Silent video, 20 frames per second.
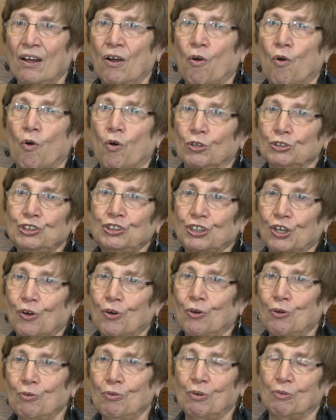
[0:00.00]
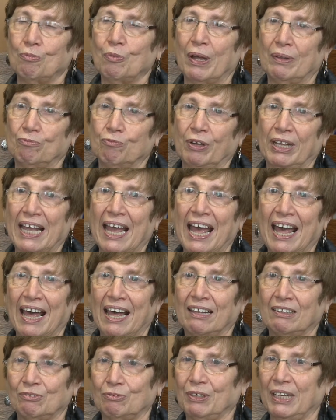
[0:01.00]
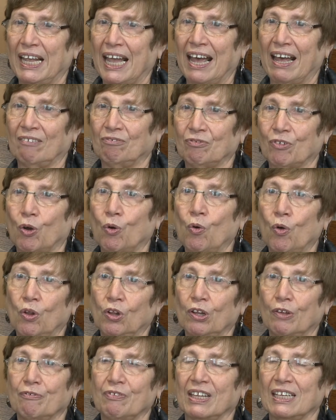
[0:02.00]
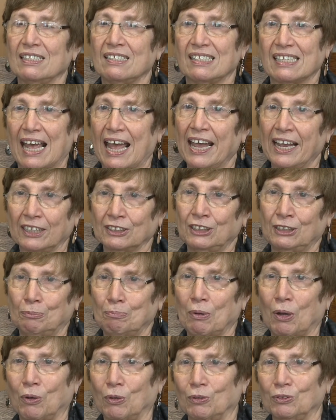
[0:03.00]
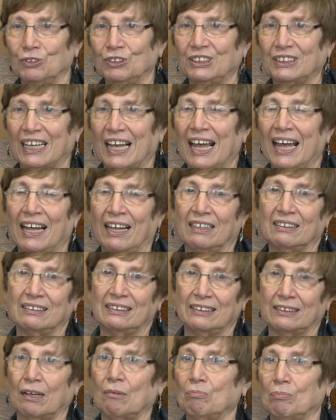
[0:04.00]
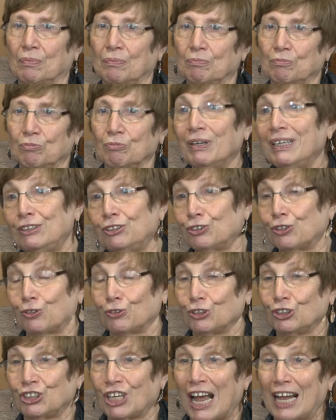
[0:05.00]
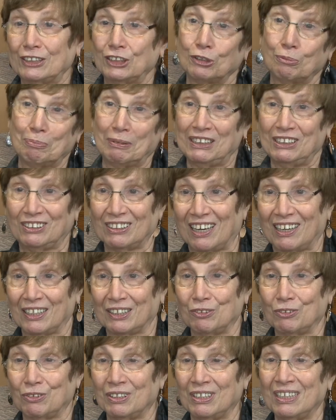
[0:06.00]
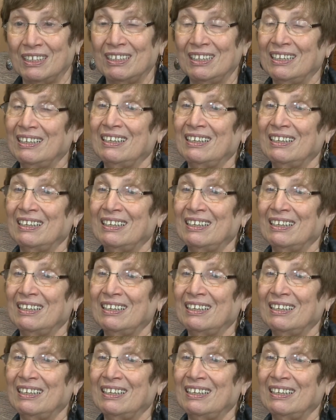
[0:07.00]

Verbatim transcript: Also, when we had, we had all of these expos and some research had to be done.